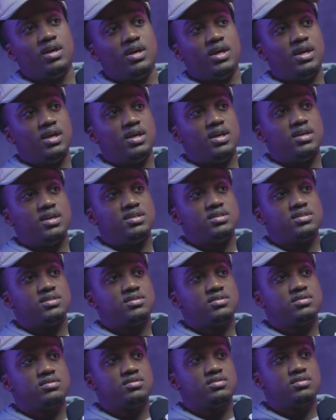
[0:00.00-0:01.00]

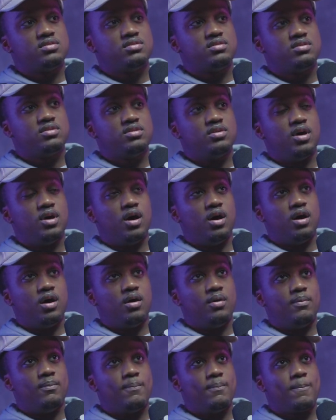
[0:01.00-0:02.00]
is,
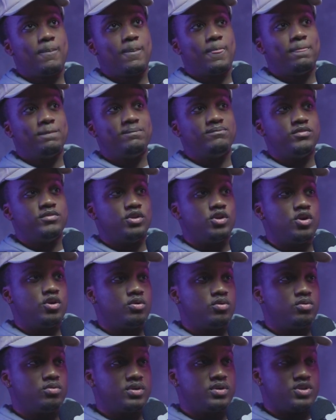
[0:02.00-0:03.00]
um, you
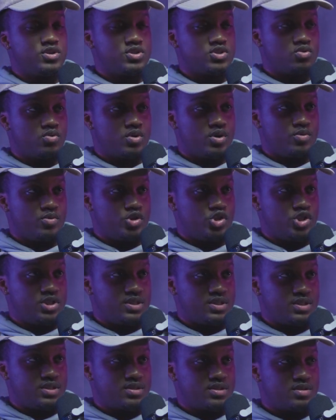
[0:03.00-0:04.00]
know, the story where
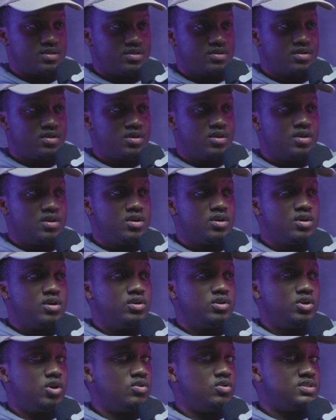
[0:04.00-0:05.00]
Jesus
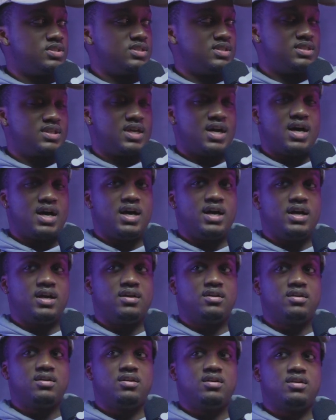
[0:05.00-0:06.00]
goes to this guy,